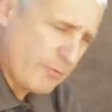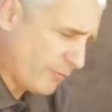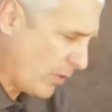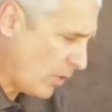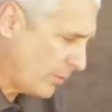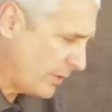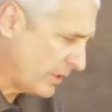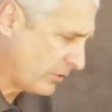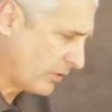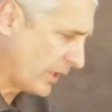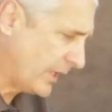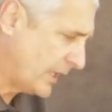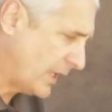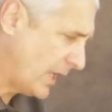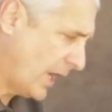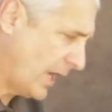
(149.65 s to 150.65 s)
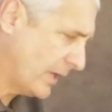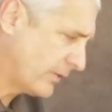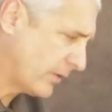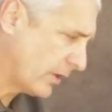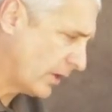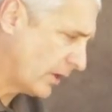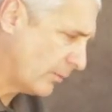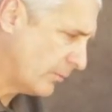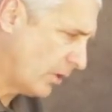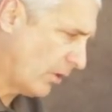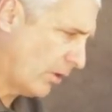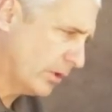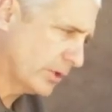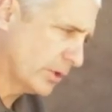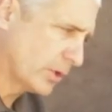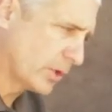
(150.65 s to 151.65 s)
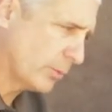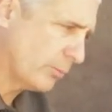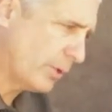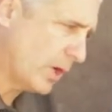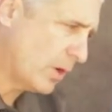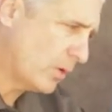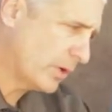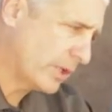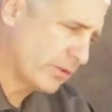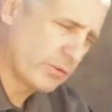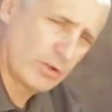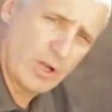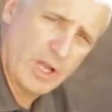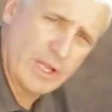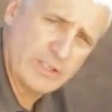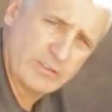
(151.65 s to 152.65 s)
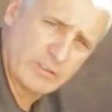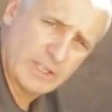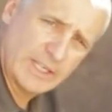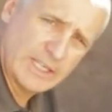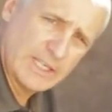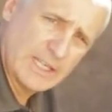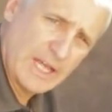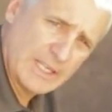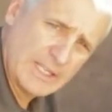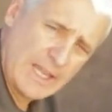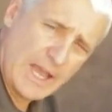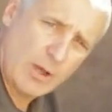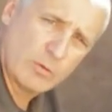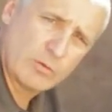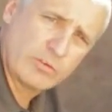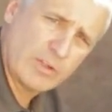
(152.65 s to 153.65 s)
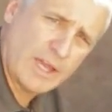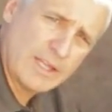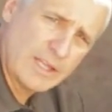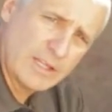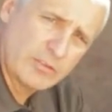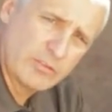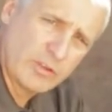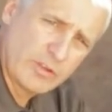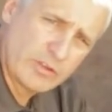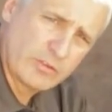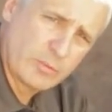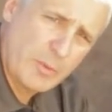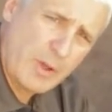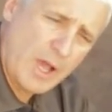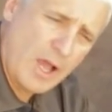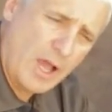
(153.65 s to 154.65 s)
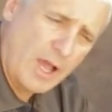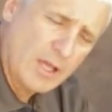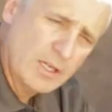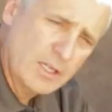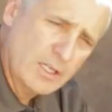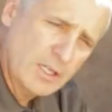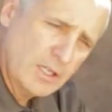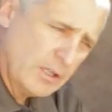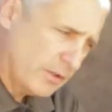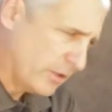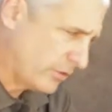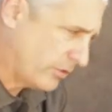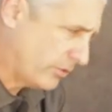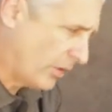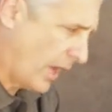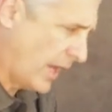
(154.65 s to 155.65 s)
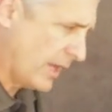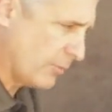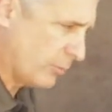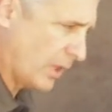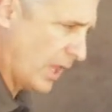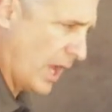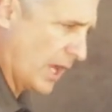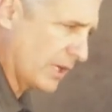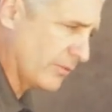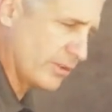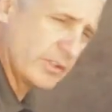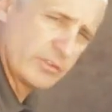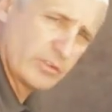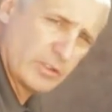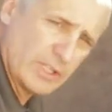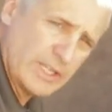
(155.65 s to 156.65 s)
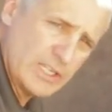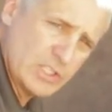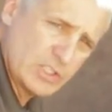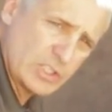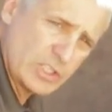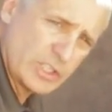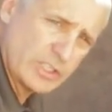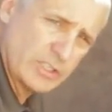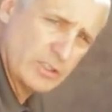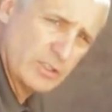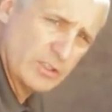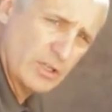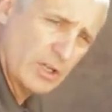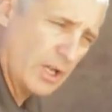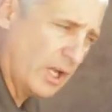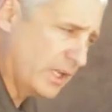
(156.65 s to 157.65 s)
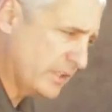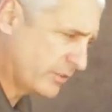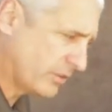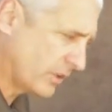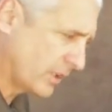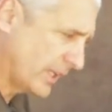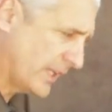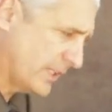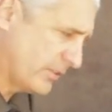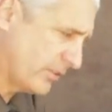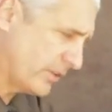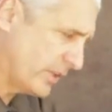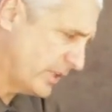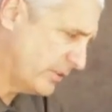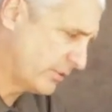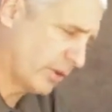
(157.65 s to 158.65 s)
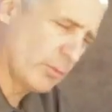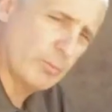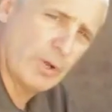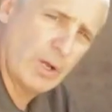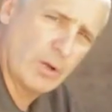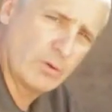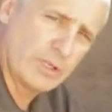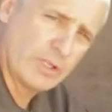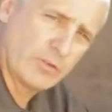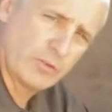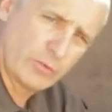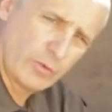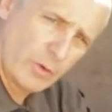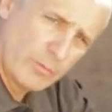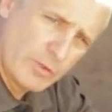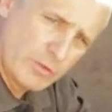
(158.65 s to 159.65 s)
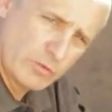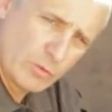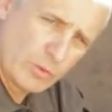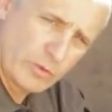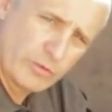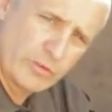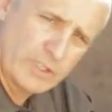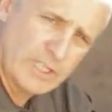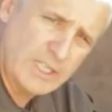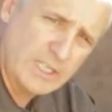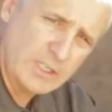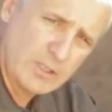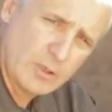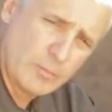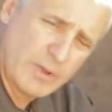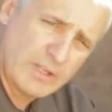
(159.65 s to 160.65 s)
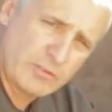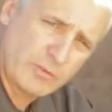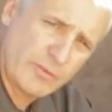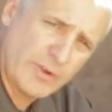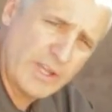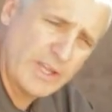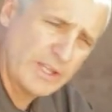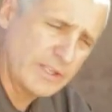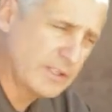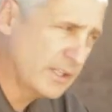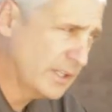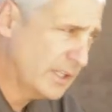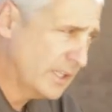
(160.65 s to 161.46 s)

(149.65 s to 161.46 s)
foam insulated hot tub, all your components are isolated on the outside edge of the spa. This giant block of insulation isolates these components from the source of heat. Your best friend